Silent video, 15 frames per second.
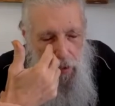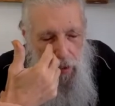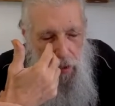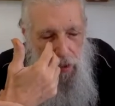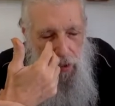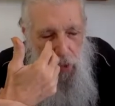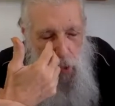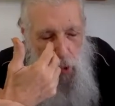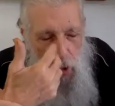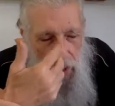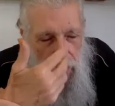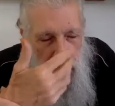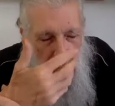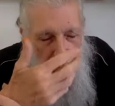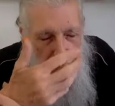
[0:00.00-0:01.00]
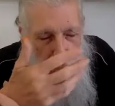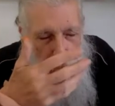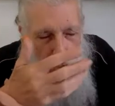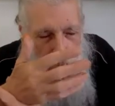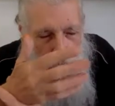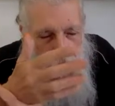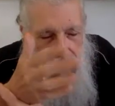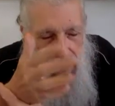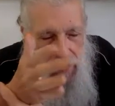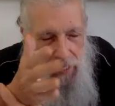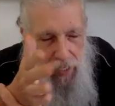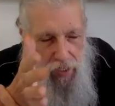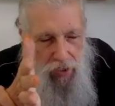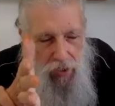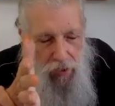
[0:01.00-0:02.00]
as long as the mind is
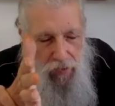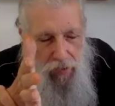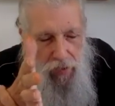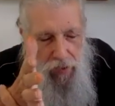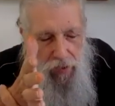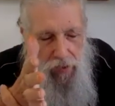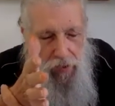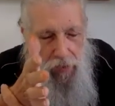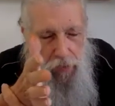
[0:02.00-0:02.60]
extrovert,